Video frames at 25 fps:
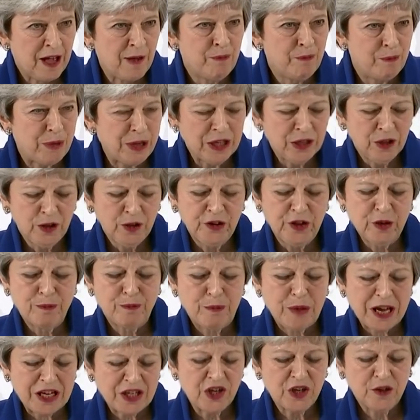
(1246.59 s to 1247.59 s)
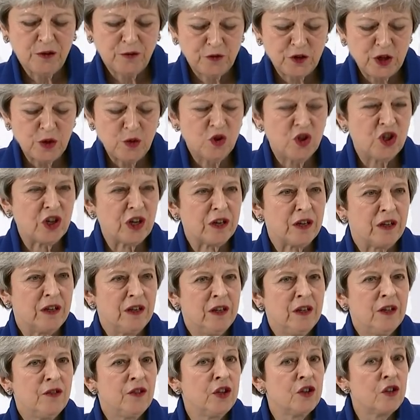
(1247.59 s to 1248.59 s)
and build the better
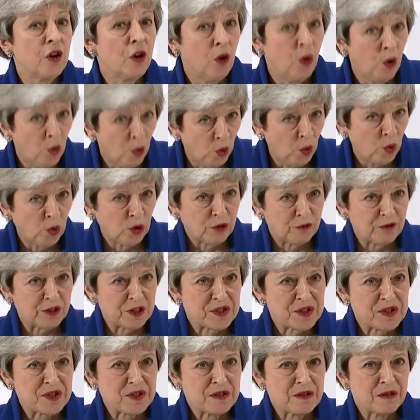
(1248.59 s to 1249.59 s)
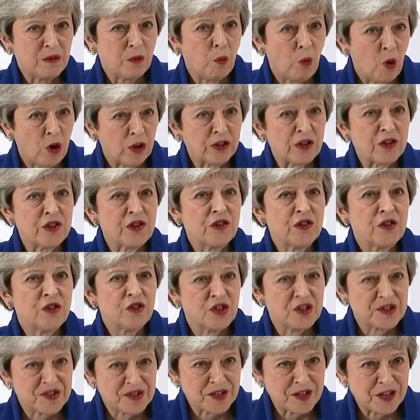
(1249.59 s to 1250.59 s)
future that all of us
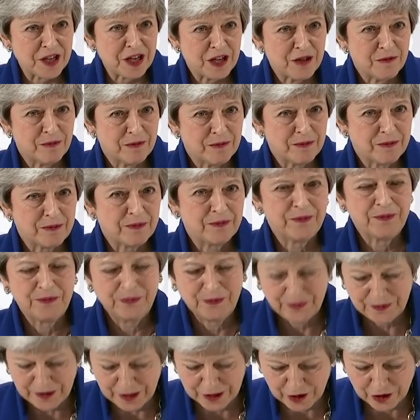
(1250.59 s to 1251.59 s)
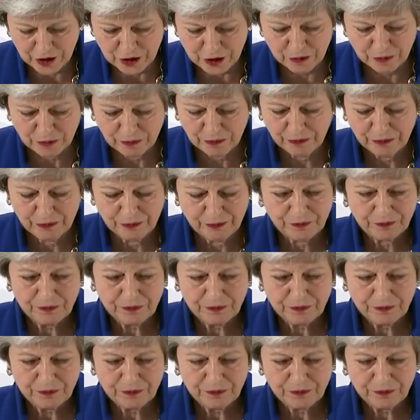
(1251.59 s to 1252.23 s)
want to see. Thank you.